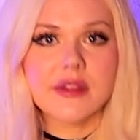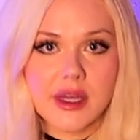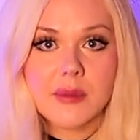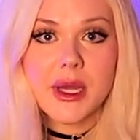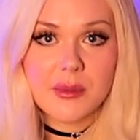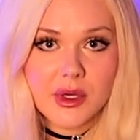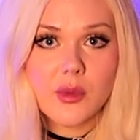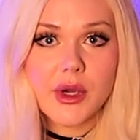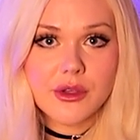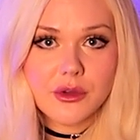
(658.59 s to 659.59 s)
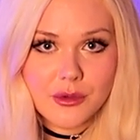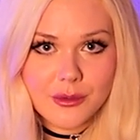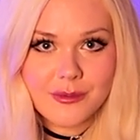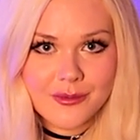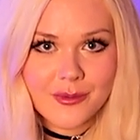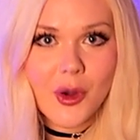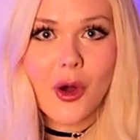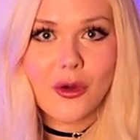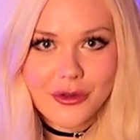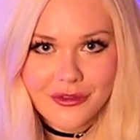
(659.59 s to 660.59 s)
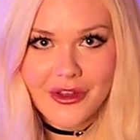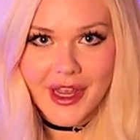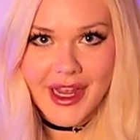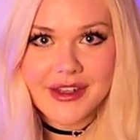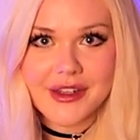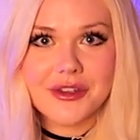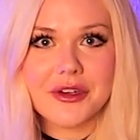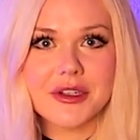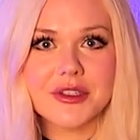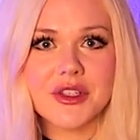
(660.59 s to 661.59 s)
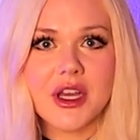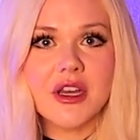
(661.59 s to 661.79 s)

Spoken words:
that might be where you hold the hand in yours.